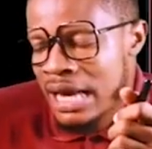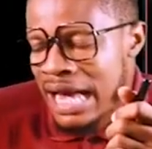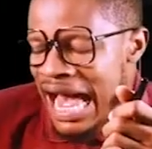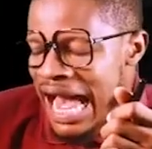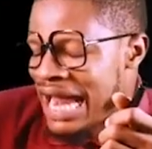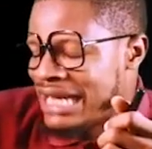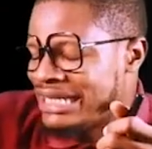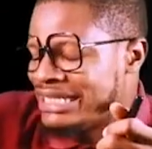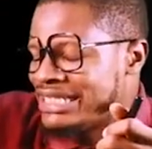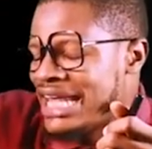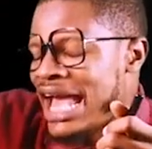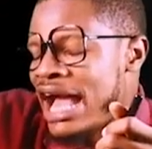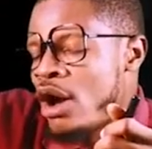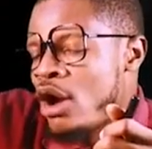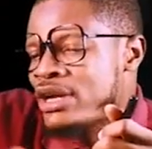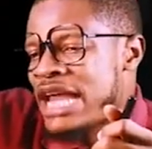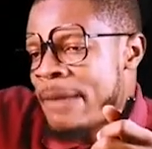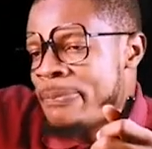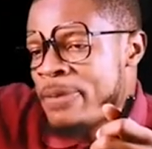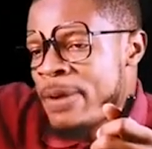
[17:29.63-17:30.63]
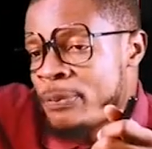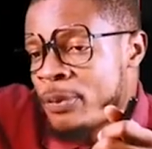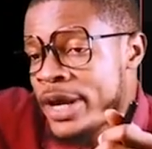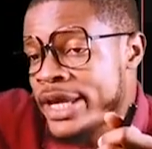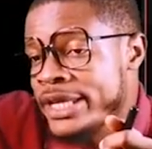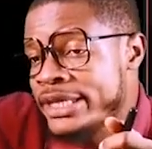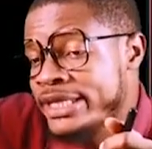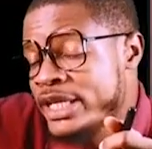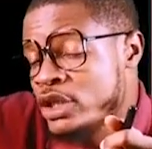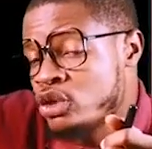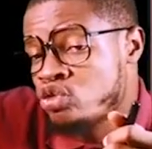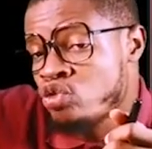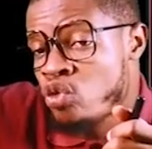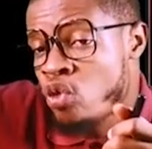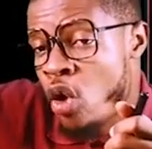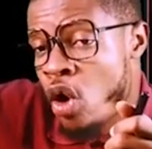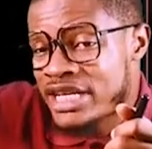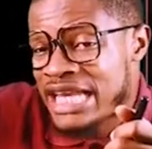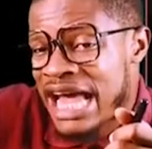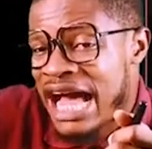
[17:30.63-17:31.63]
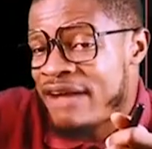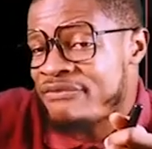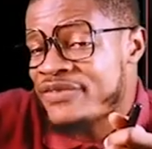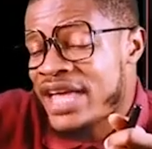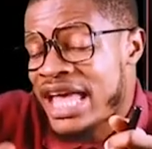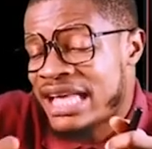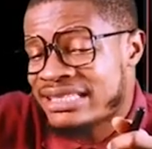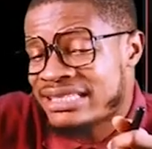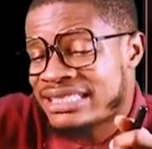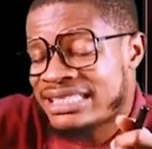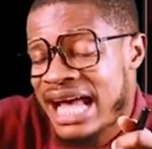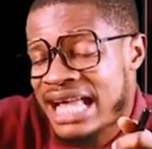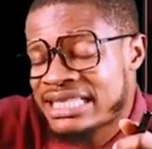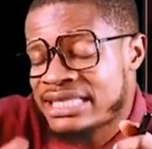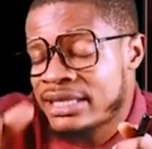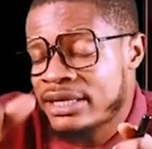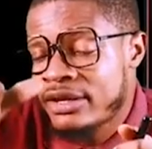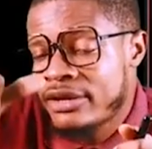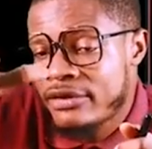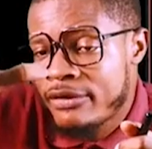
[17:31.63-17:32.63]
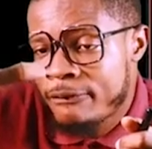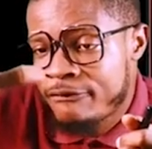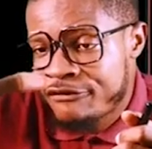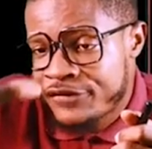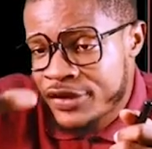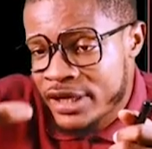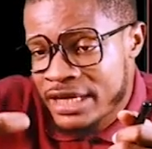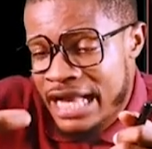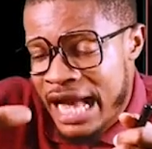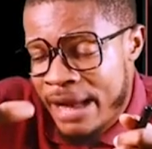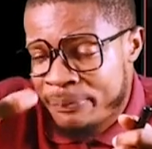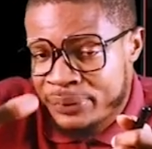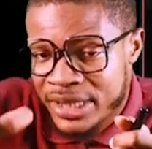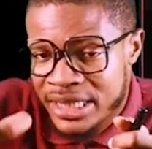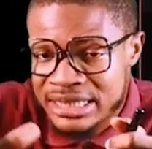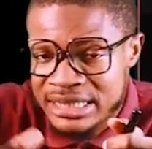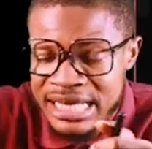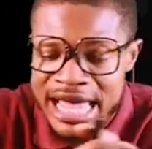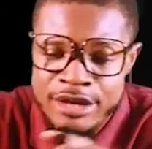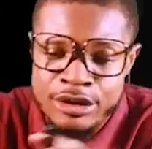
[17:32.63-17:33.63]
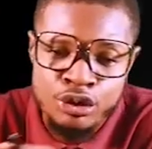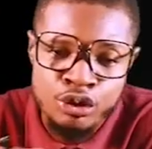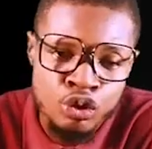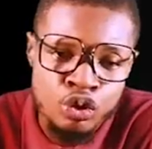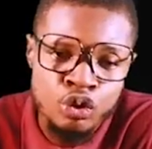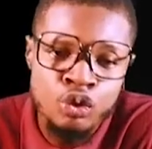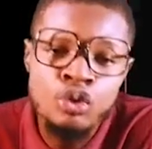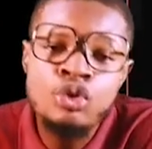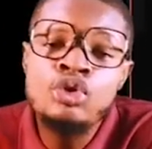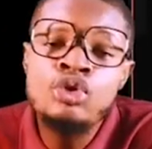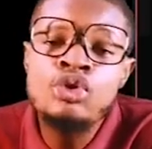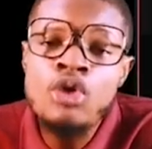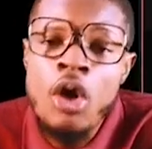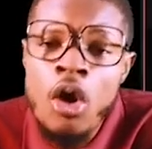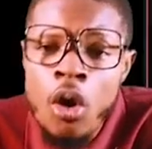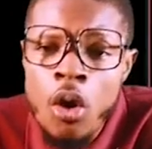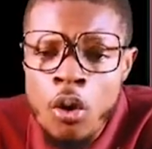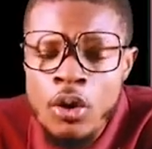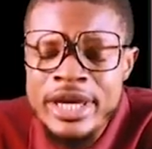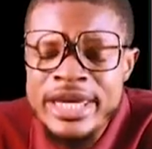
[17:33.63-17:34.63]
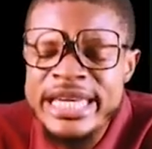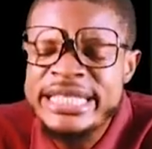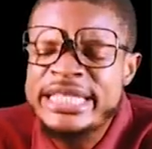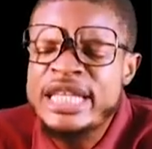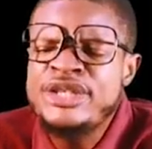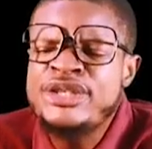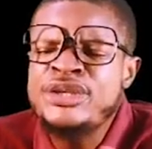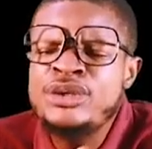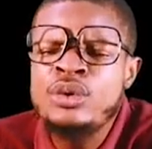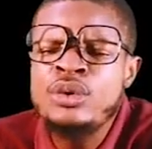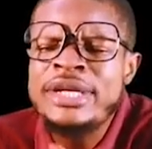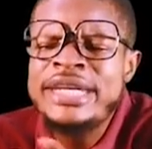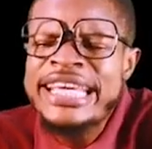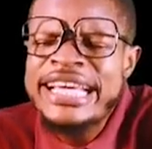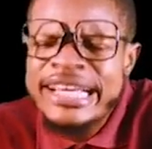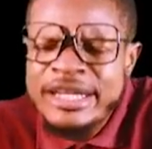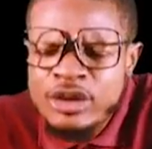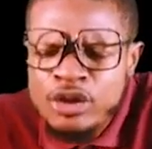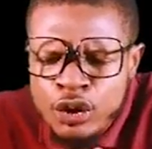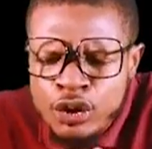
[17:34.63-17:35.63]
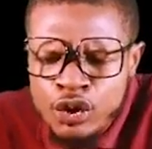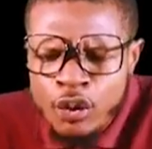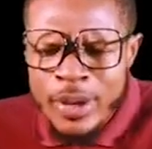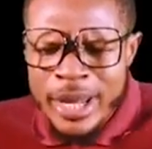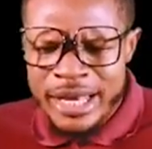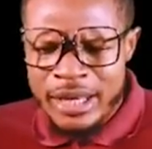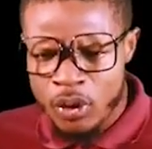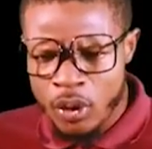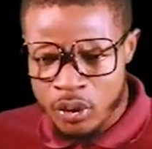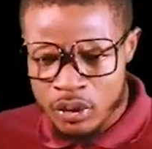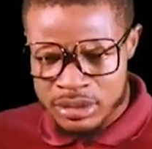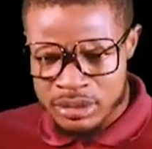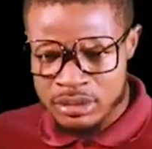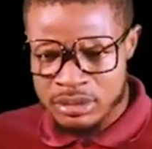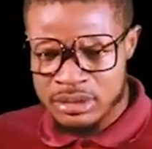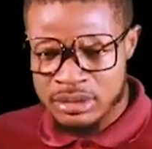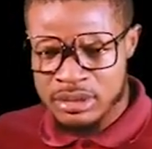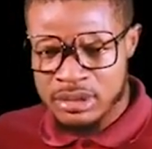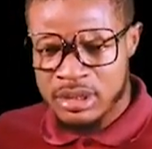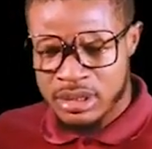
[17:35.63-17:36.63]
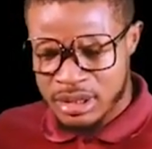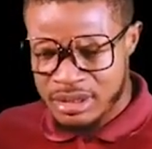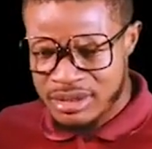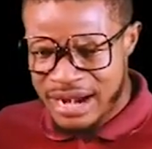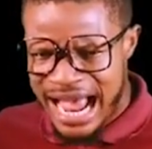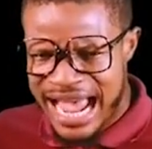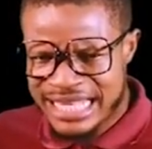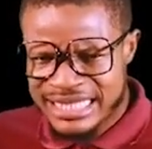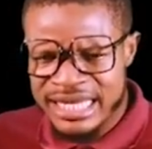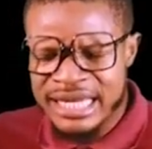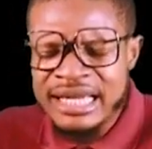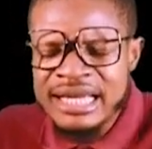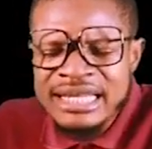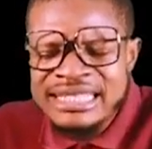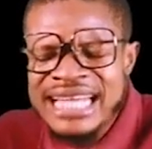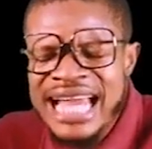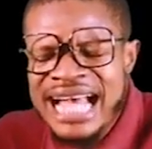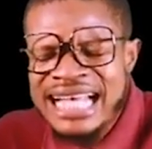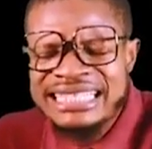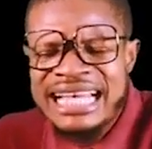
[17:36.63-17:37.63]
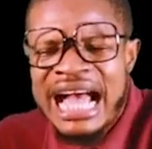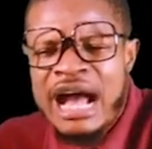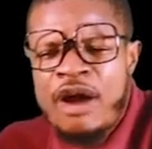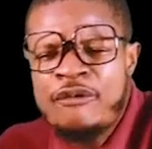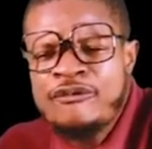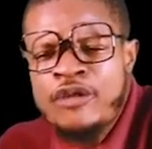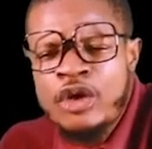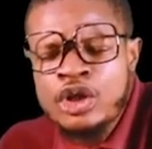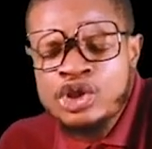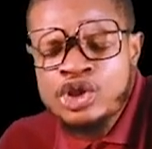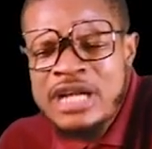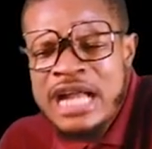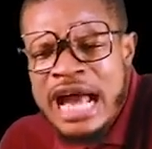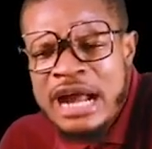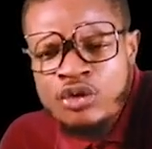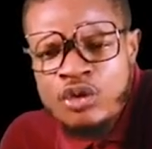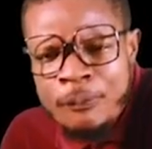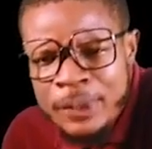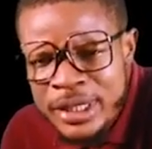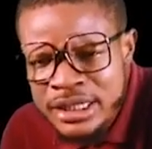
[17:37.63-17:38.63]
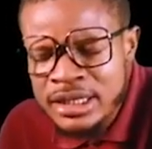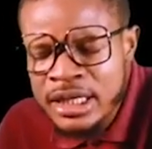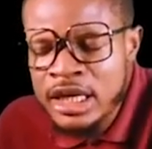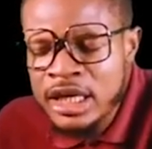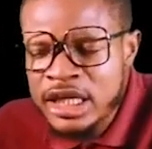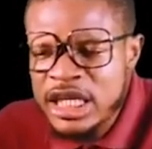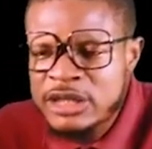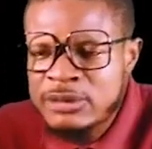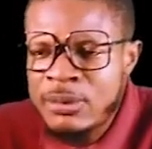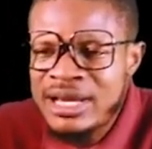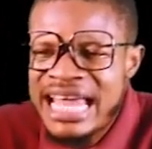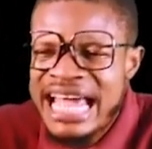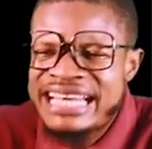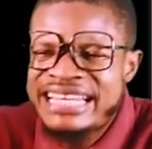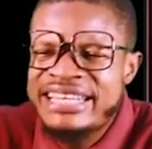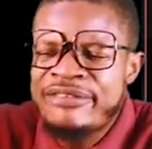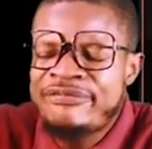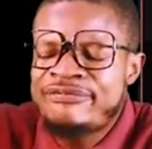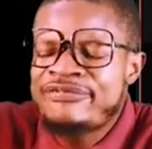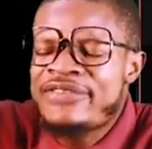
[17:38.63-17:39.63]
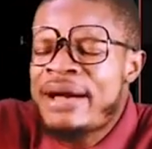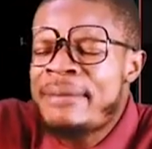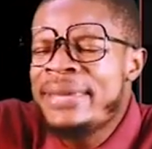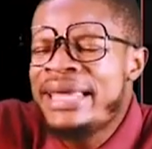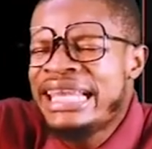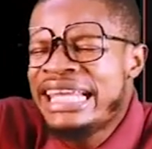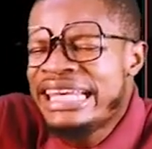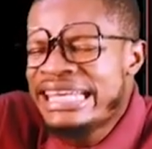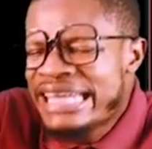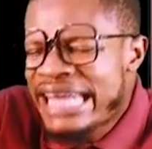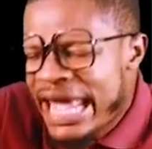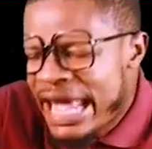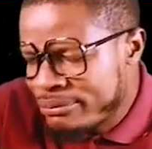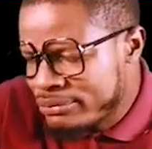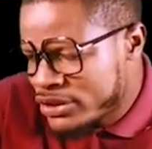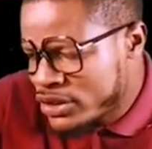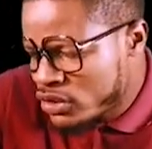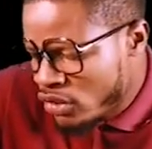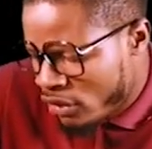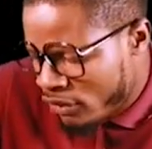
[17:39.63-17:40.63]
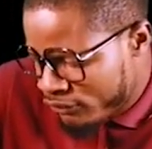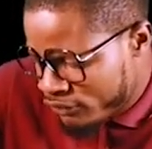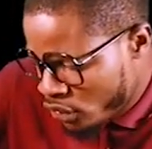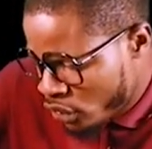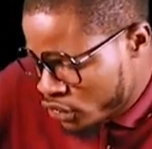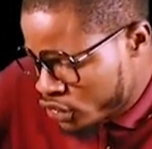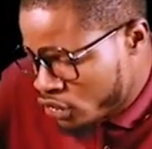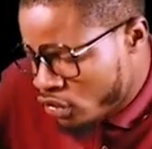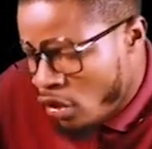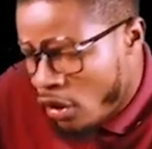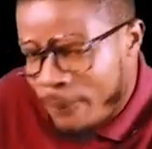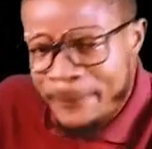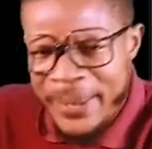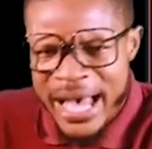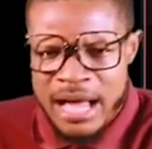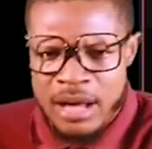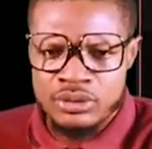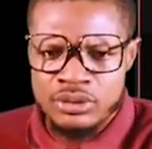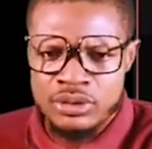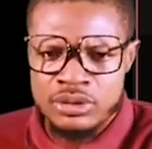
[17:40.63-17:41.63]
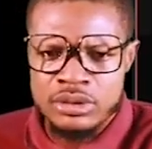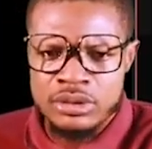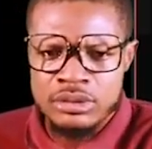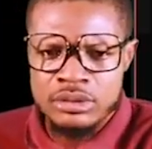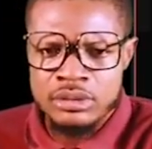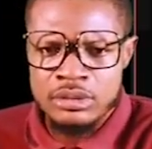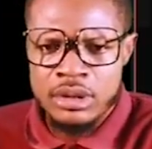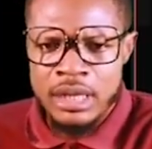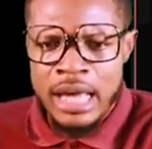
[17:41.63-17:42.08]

Are there other people in this world that have exact fingerprints like you do? No, it is unique to you alone, right? That's how functional group is. It's more like the family names of those compounds.